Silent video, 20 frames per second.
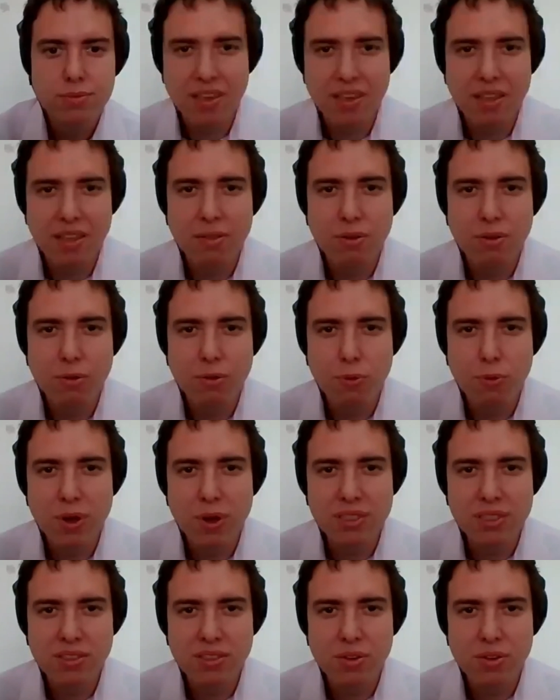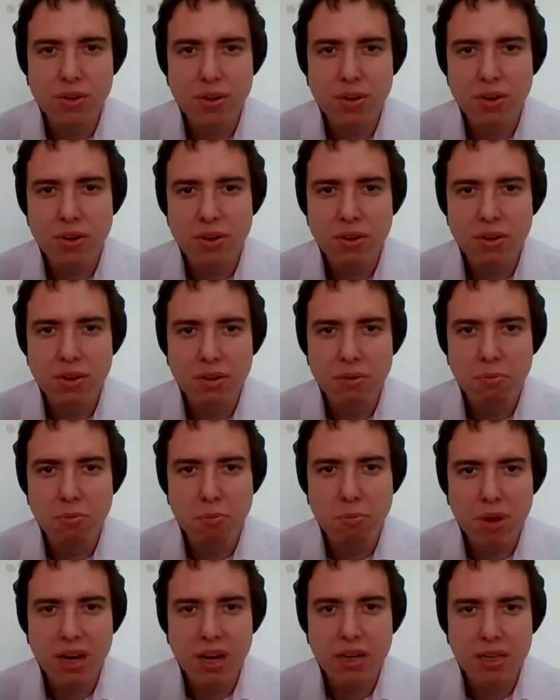and what's your
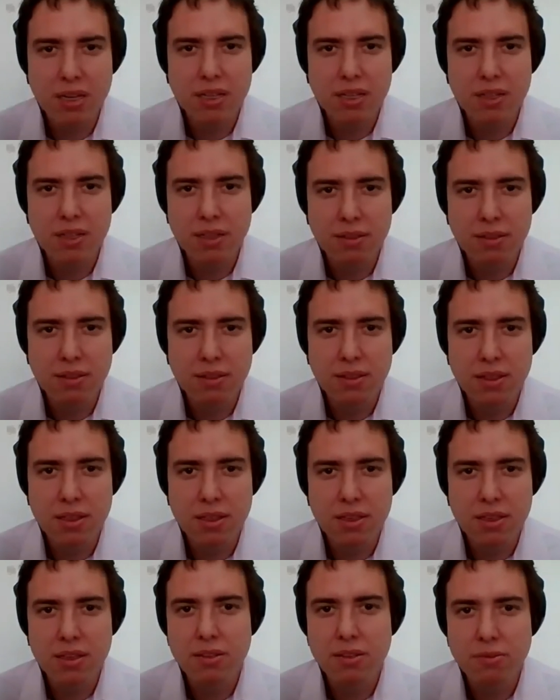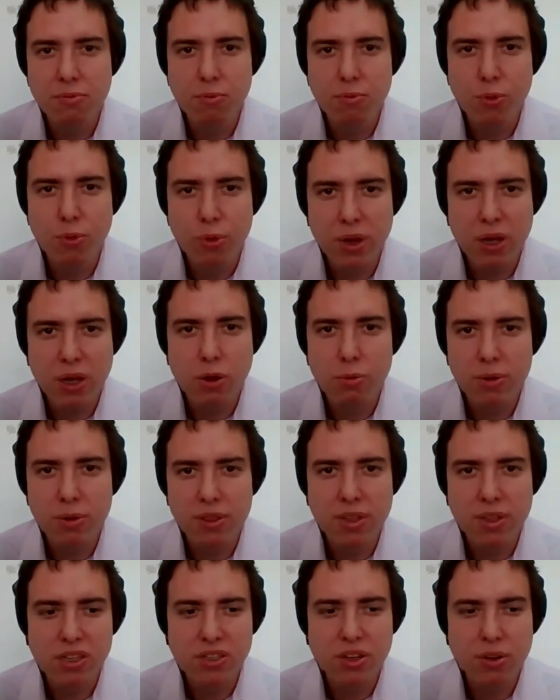marketing
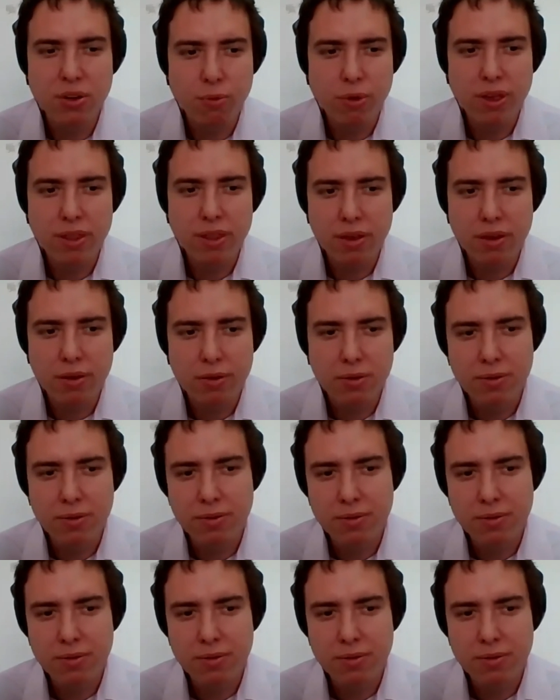recommendation right now?